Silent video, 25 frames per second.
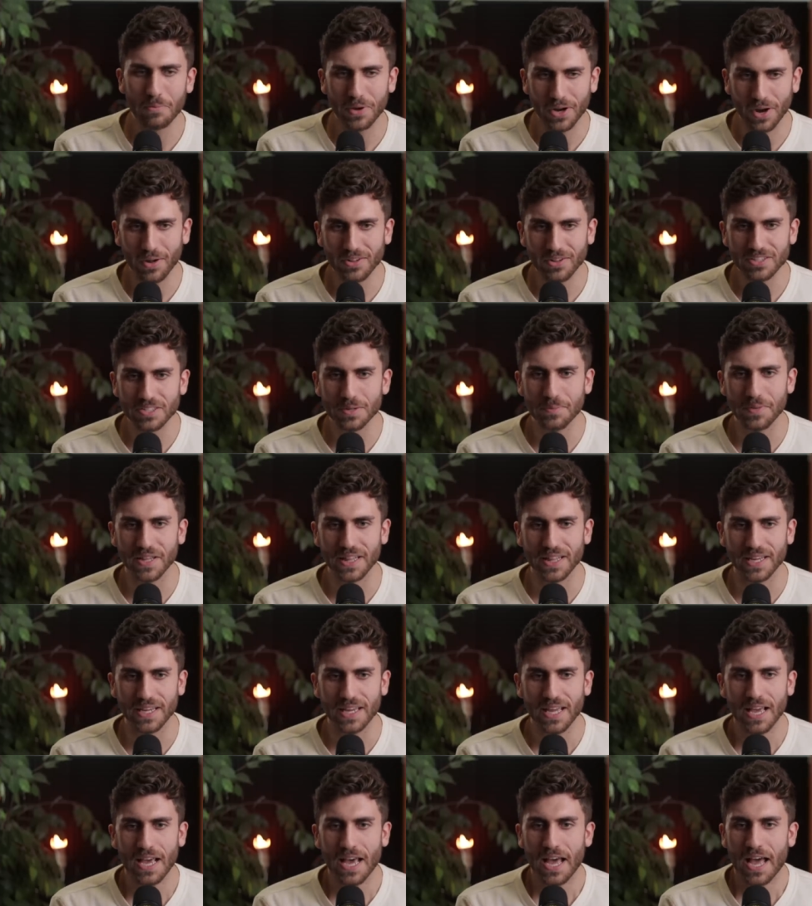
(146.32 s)
But
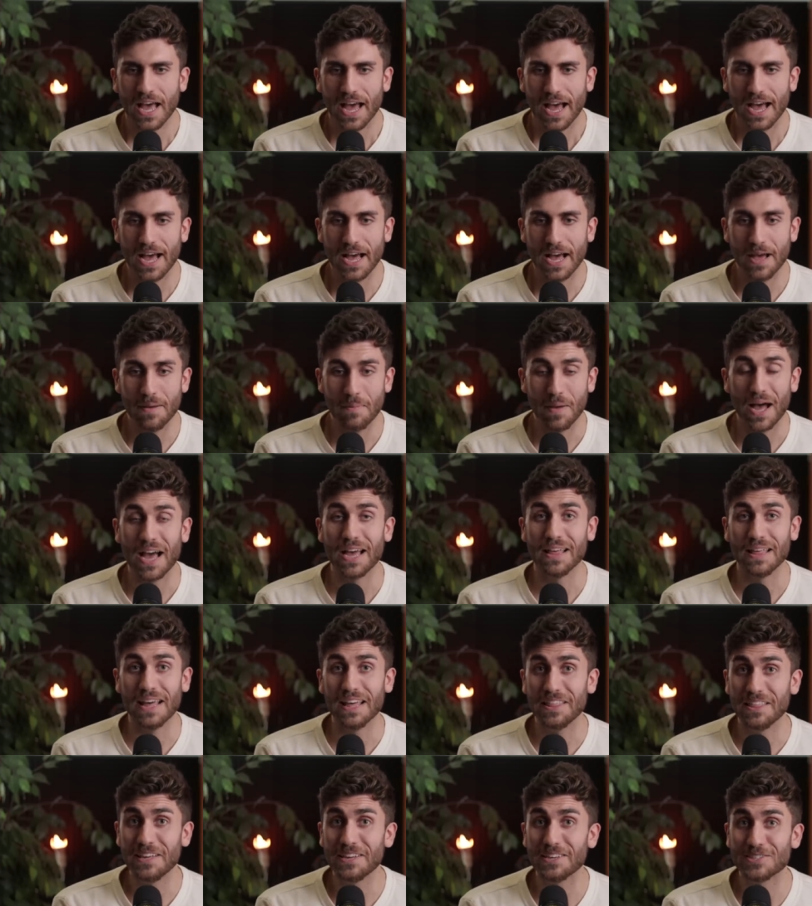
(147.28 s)
ultimately, um,
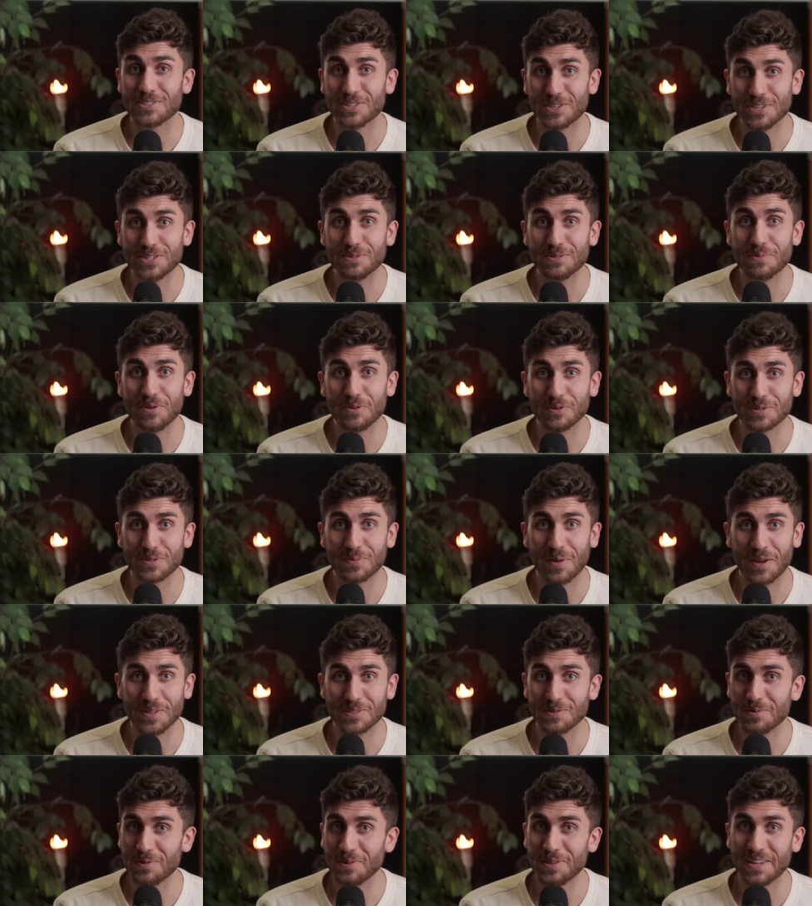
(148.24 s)
I, I, think it's good to be
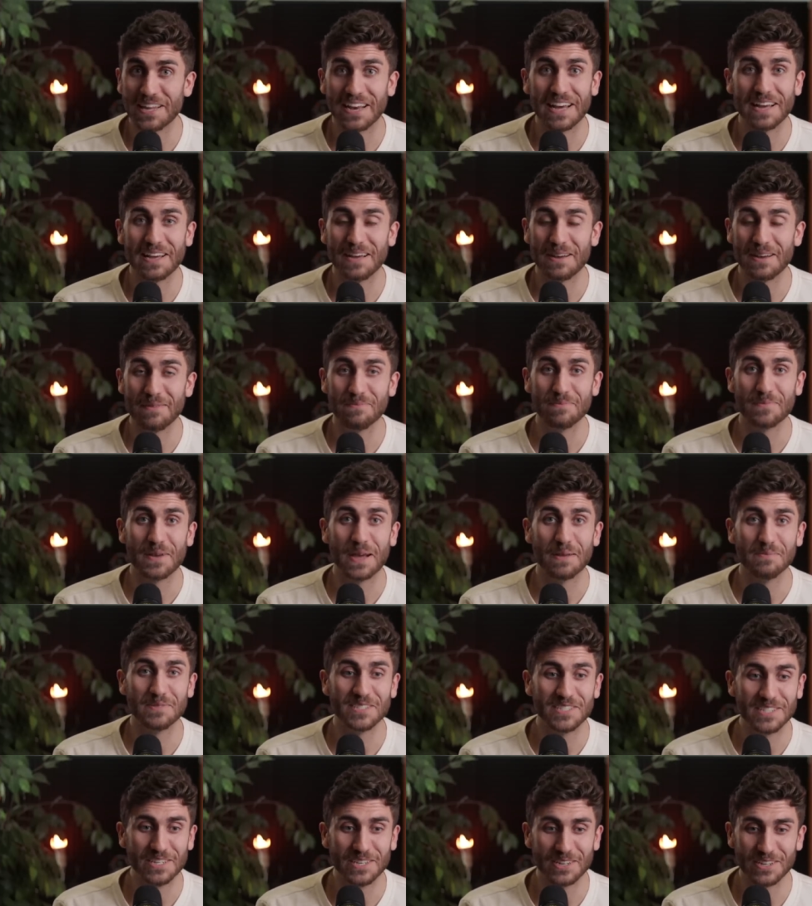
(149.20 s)
responsible, and I, I'm,
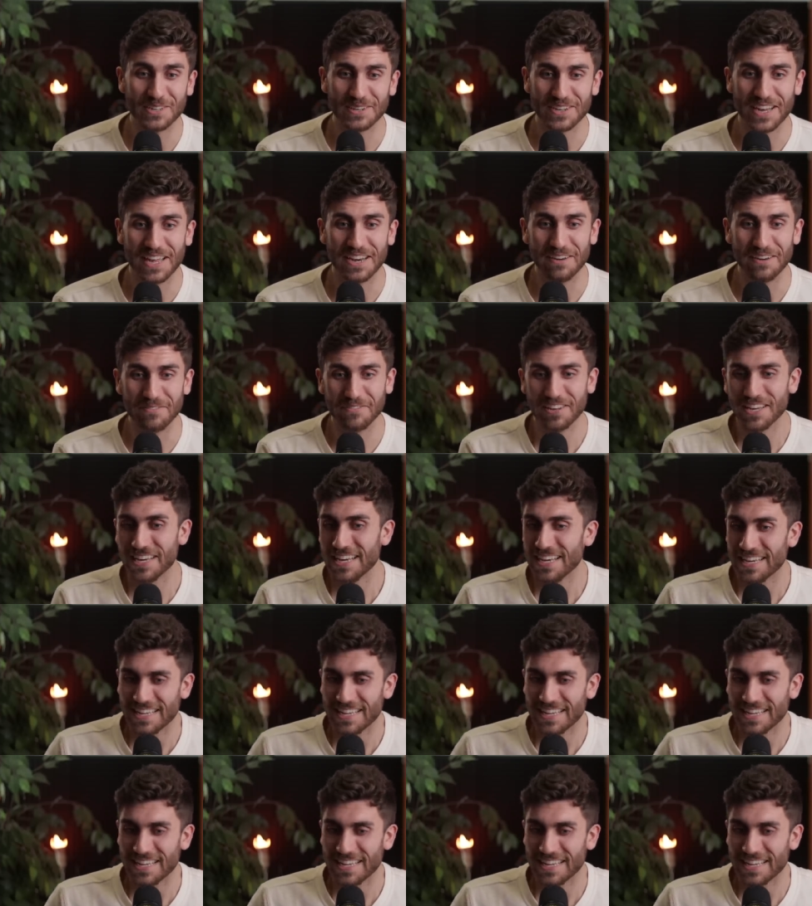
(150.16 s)
I'm still kind of